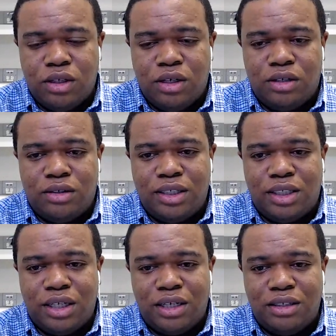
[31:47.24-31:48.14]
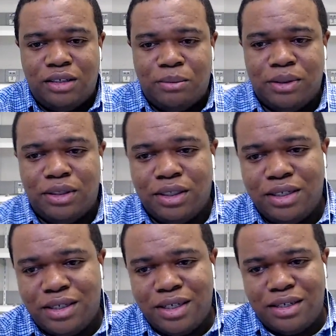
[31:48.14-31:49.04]
All right, Shane's in the building. He
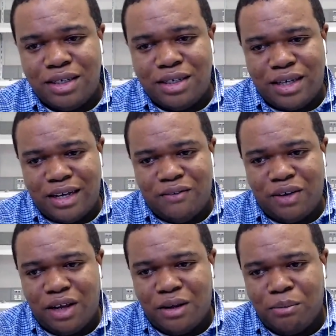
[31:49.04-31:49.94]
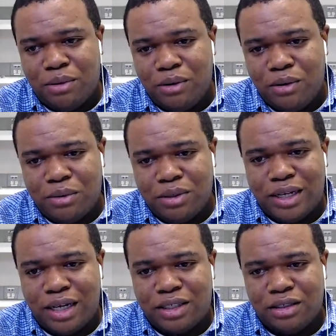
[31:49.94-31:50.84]
says, "Is having a computer
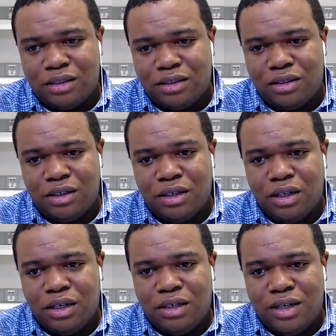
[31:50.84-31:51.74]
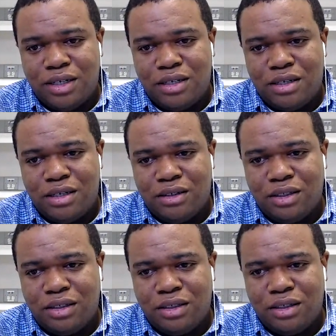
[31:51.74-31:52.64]
protection
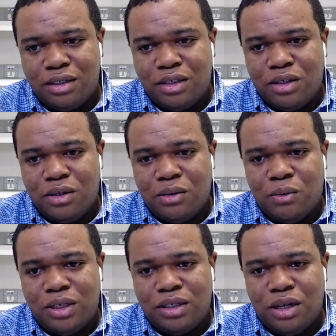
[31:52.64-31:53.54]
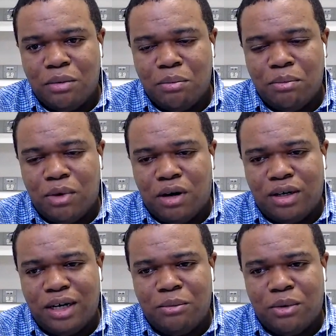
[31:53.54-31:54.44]
necessary when
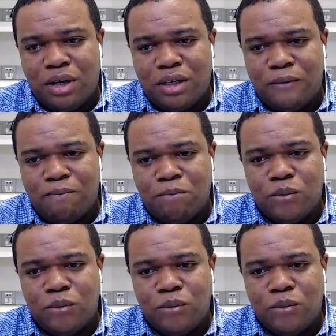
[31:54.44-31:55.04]
online marketing?"